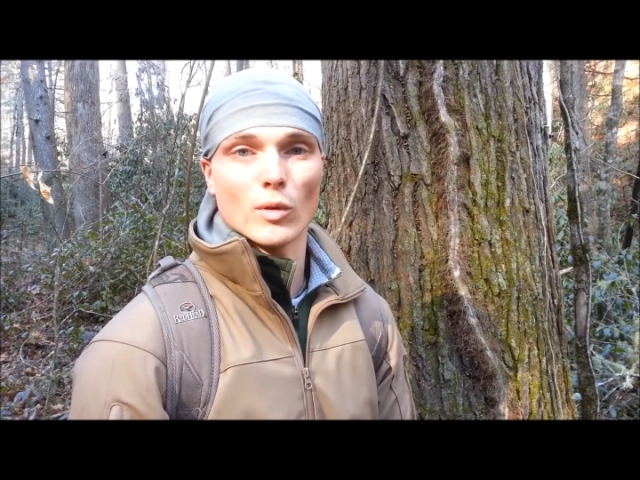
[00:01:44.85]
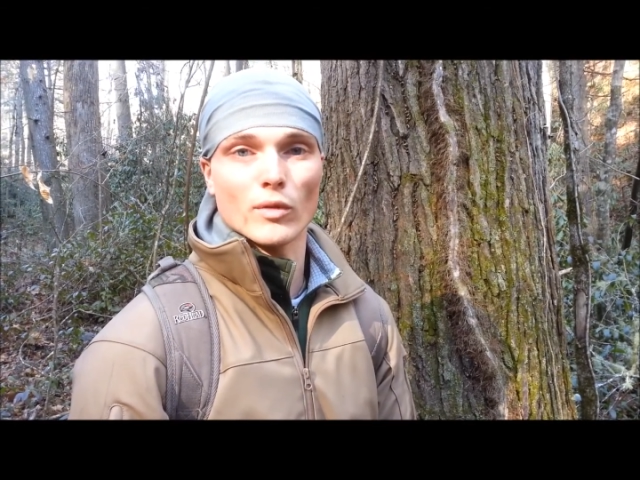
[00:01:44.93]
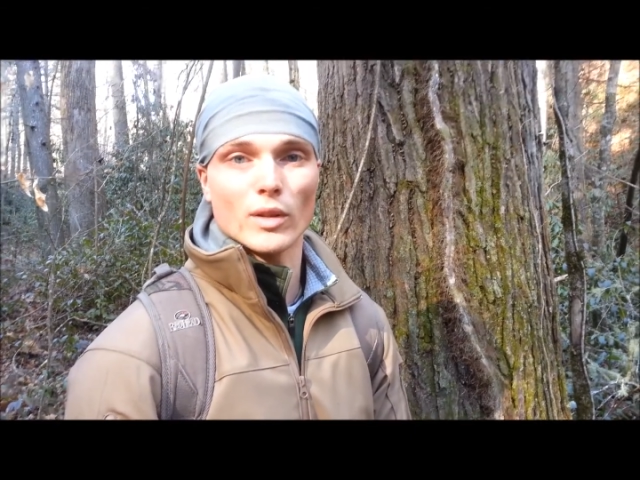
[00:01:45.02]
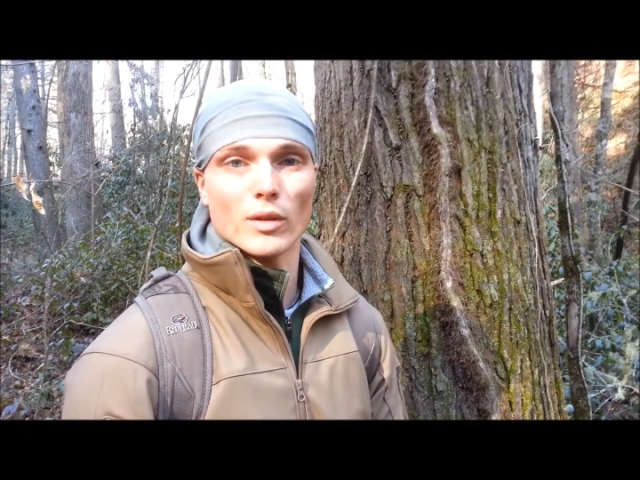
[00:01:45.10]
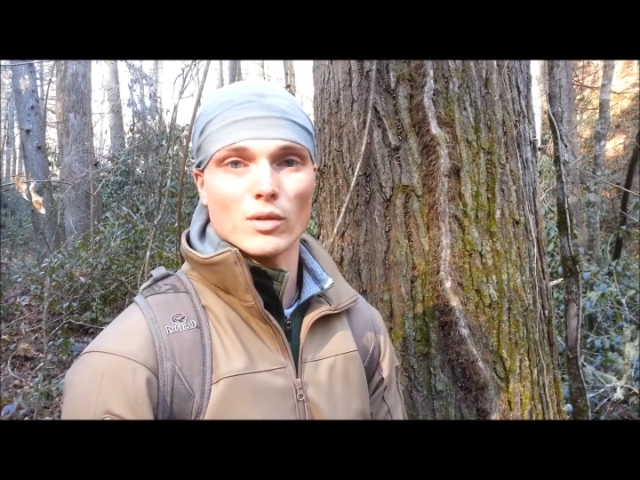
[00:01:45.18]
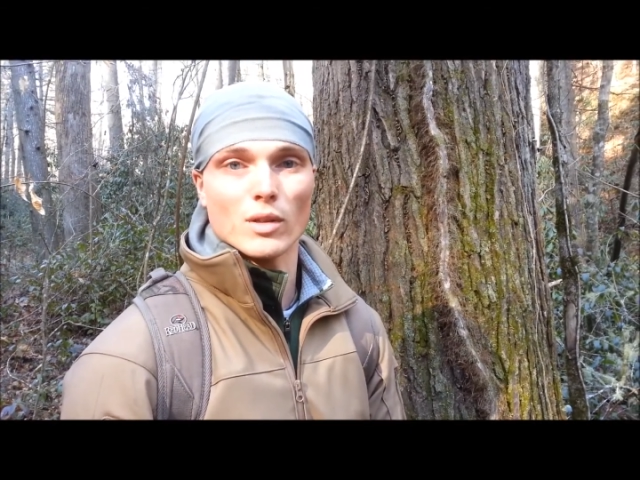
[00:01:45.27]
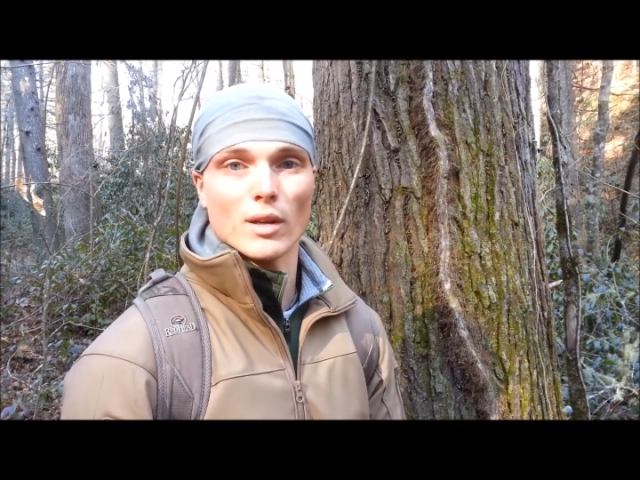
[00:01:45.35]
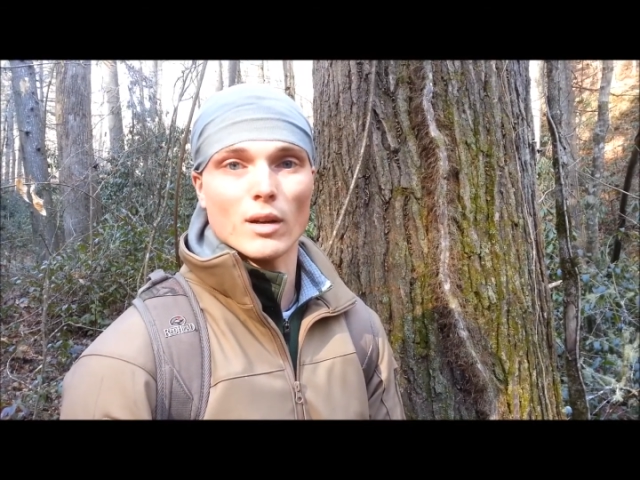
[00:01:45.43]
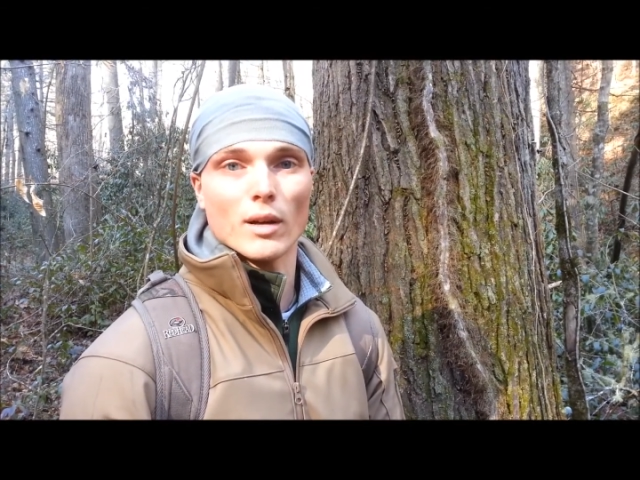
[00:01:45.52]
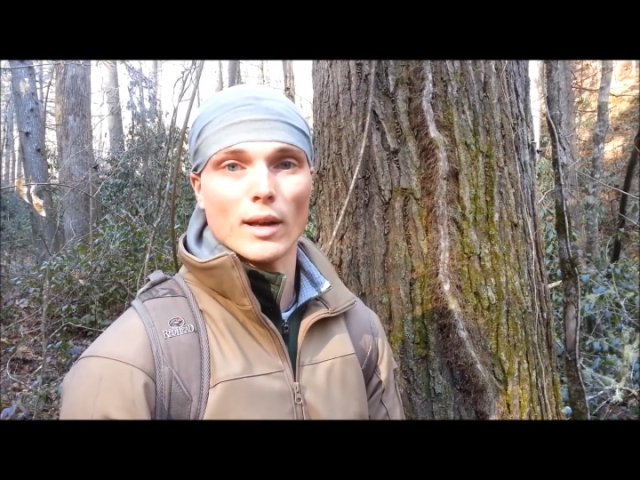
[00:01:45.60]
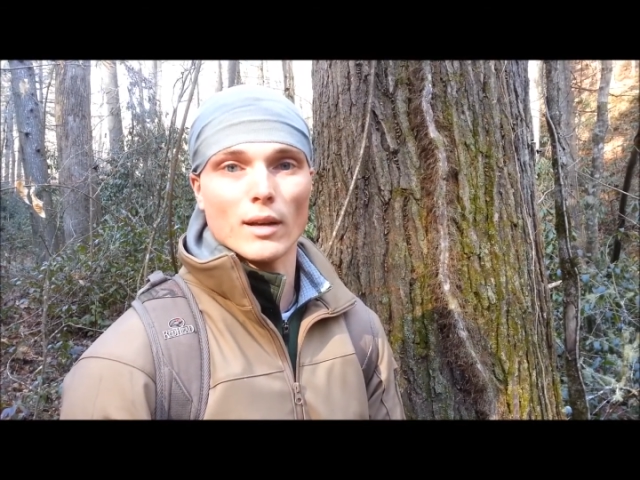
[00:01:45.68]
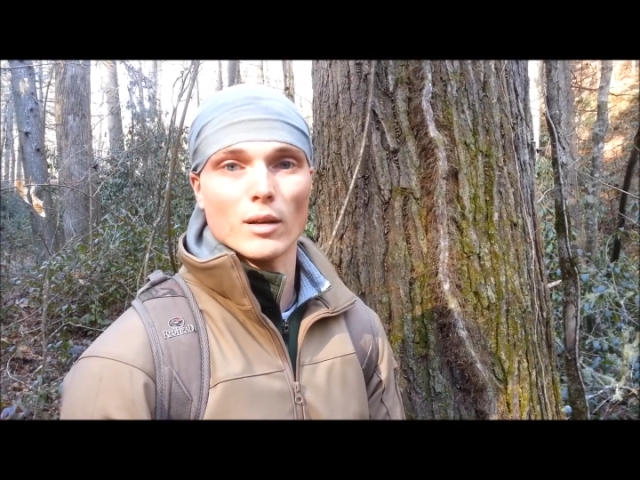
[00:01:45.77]
more videos
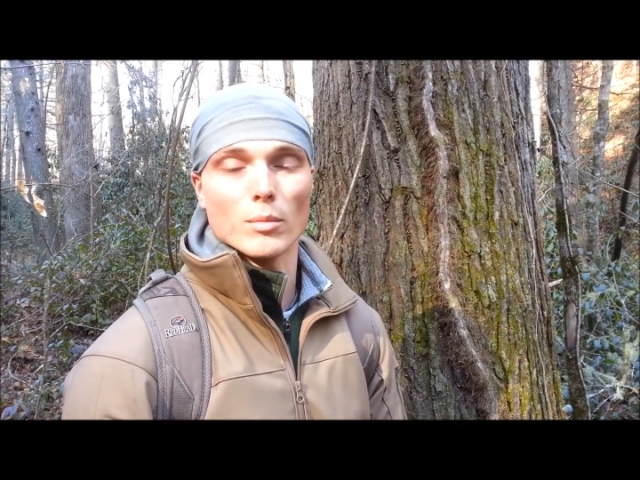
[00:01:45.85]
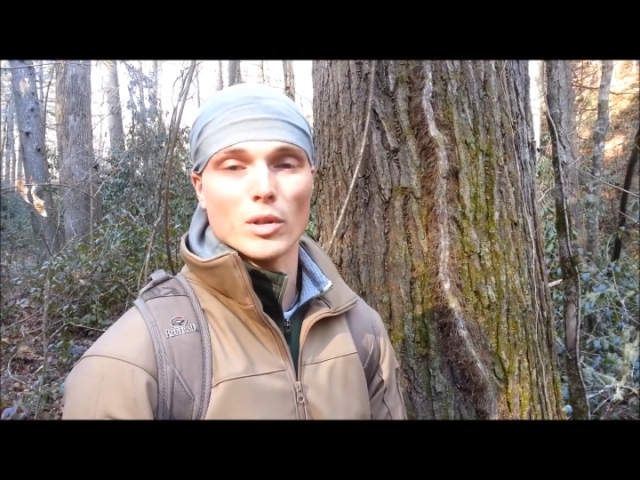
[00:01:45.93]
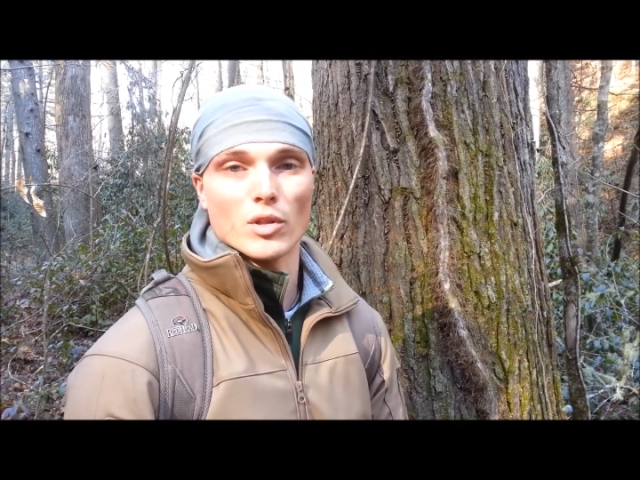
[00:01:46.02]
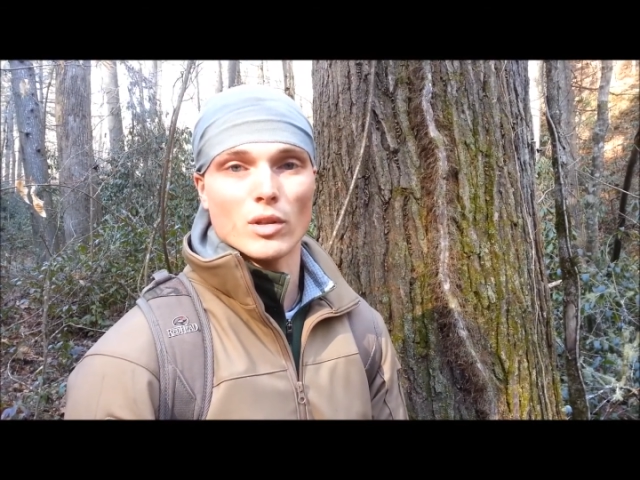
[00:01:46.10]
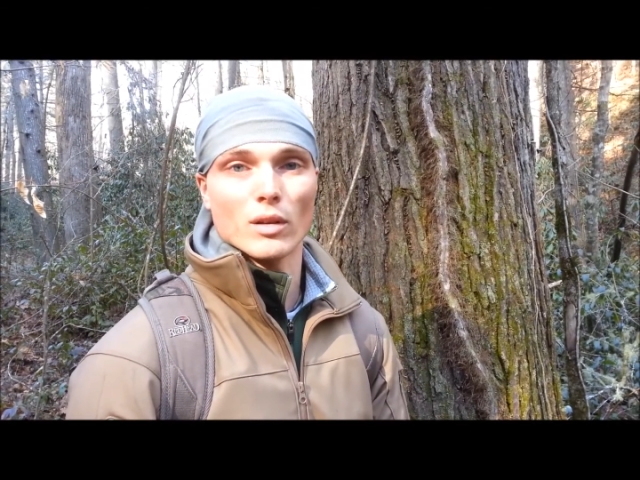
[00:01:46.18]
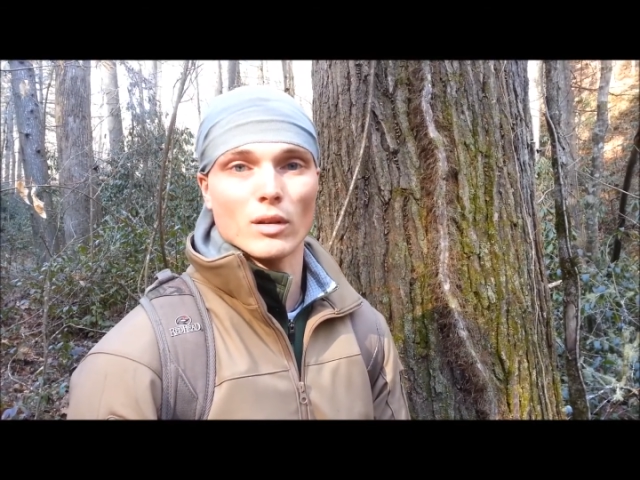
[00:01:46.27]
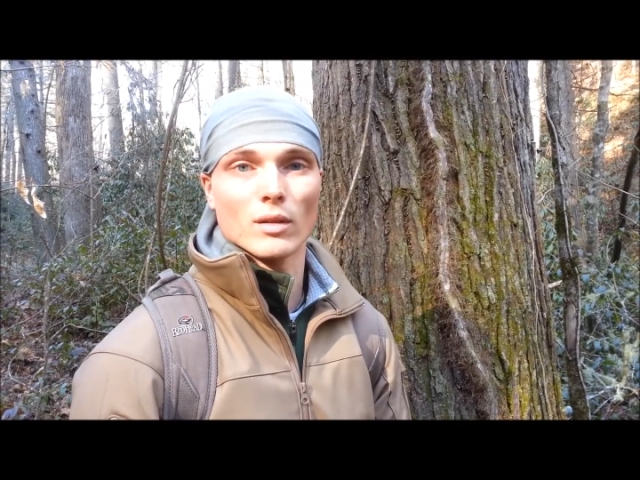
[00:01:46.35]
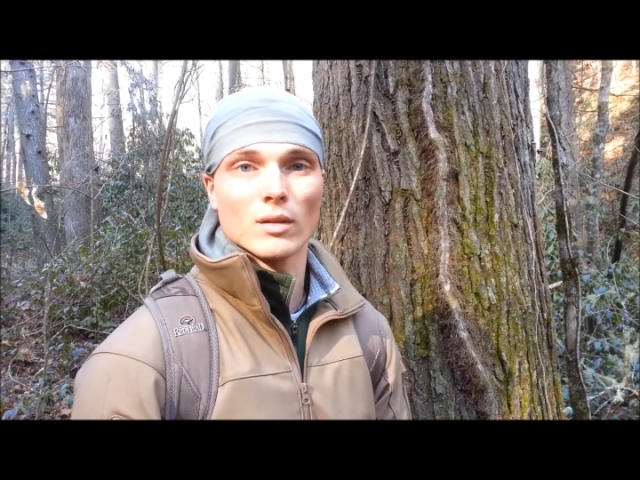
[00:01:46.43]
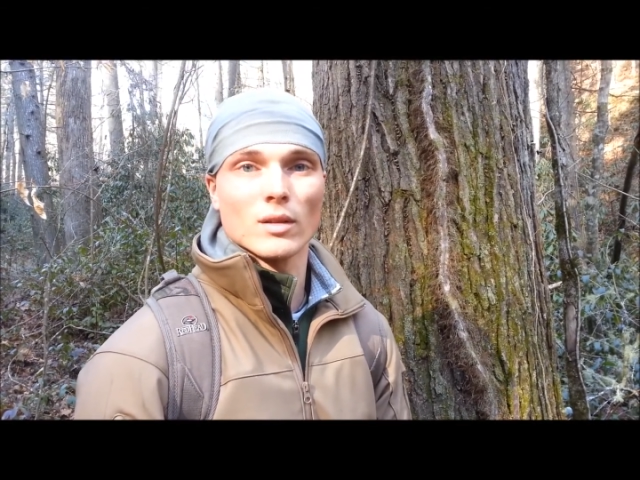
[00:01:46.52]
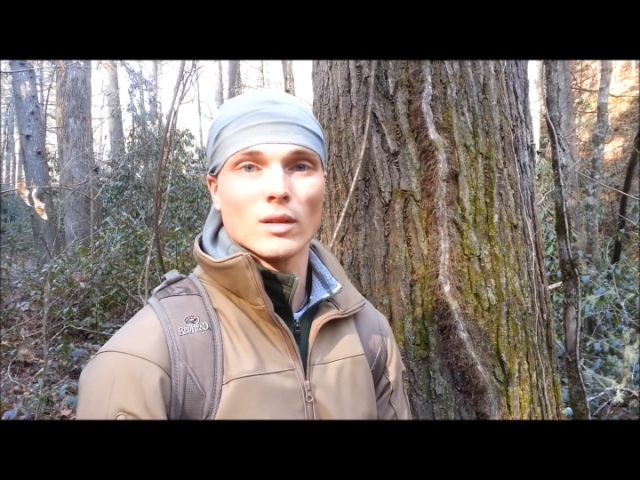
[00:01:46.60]
there and in Michigan.